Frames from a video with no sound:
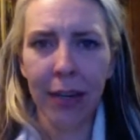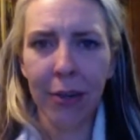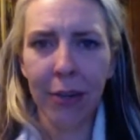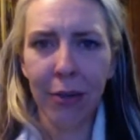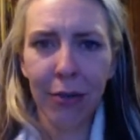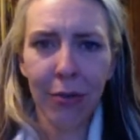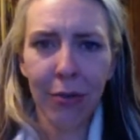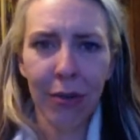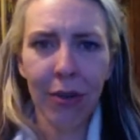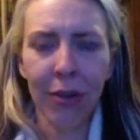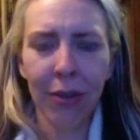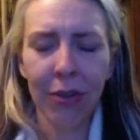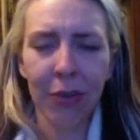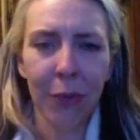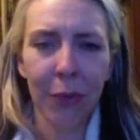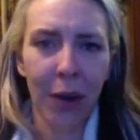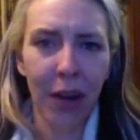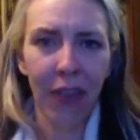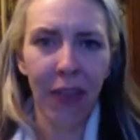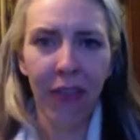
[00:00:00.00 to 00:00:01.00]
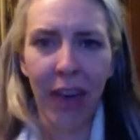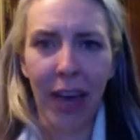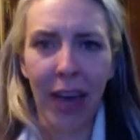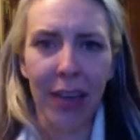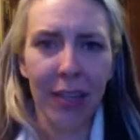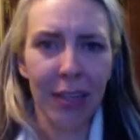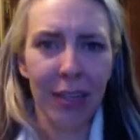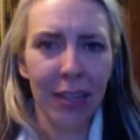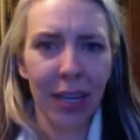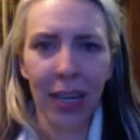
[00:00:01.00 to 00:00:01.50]
New Yorkers walk
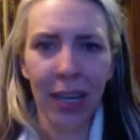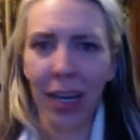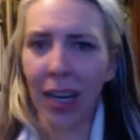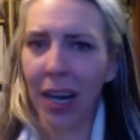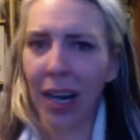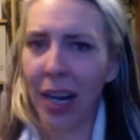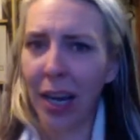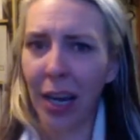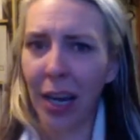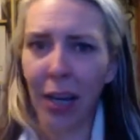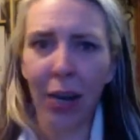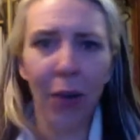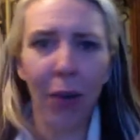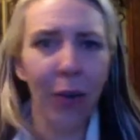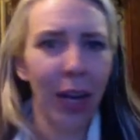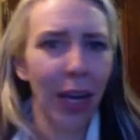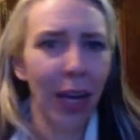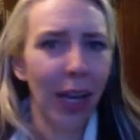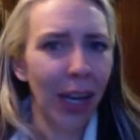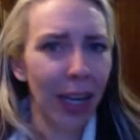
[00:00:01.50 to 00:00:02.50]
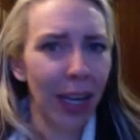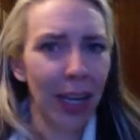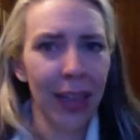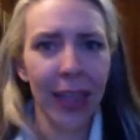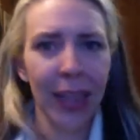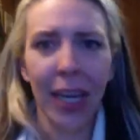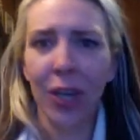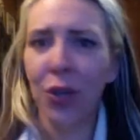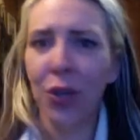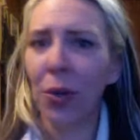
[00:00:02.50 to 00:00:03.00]
fast. It's like, I got to get going. I got to get
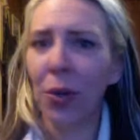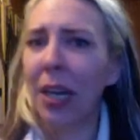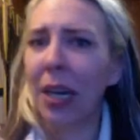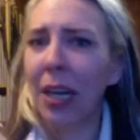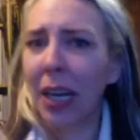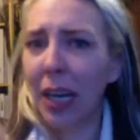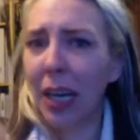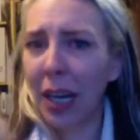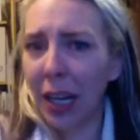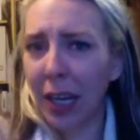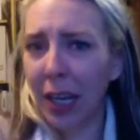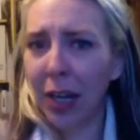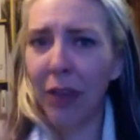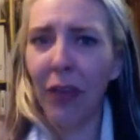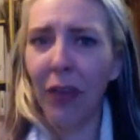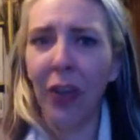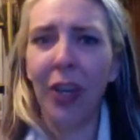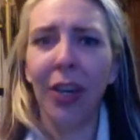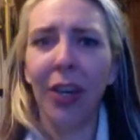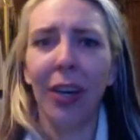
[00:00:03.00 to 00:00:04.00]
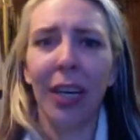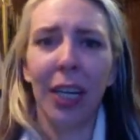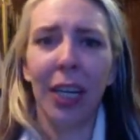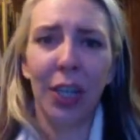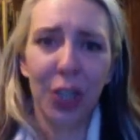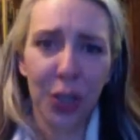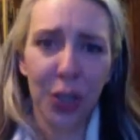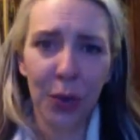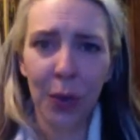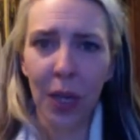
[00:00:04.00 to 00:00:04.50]
that train. I got to get over here. I got to
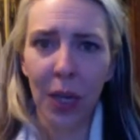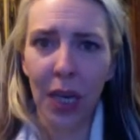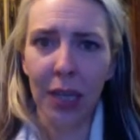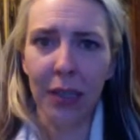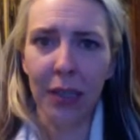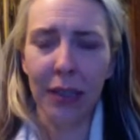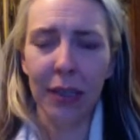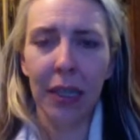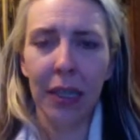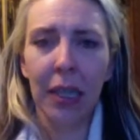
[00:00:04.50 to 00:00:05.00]
do this.